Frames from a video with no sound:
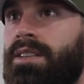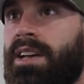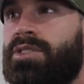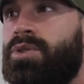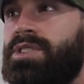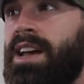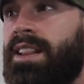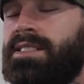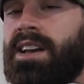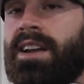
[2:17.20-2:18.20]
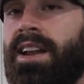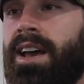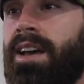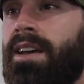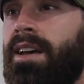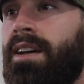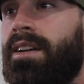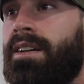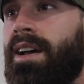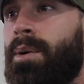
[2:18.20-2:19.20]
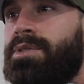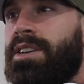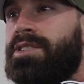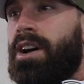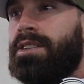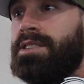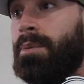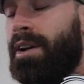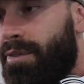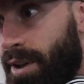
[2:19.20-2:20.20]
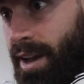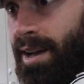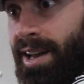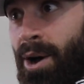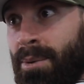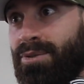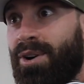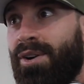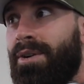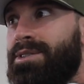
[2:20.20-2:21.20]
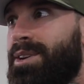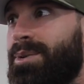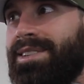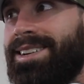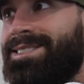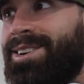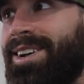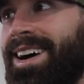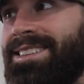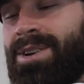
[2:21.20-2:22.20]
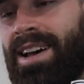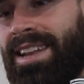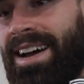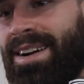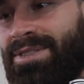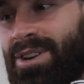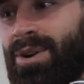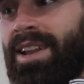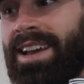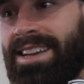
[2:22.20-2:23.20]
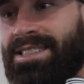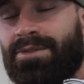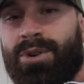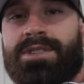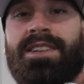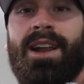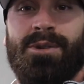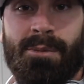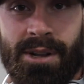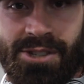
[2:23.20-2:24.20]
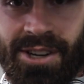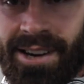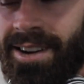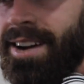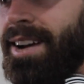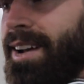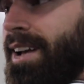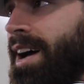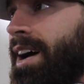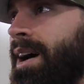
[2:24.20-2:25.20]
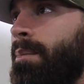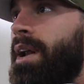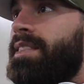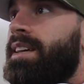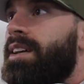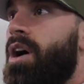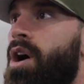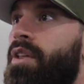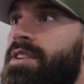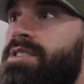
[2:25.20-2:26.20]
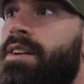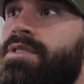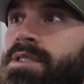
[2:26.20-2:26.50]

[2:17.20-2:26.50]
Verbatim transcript: Like towards the end of the second day, I was like talking to someone and I felt like I like almost fell over. I was like, what the hell's going on? So I left to go like eat some food because I thought it was blood sugar. Um, but I think all this stuff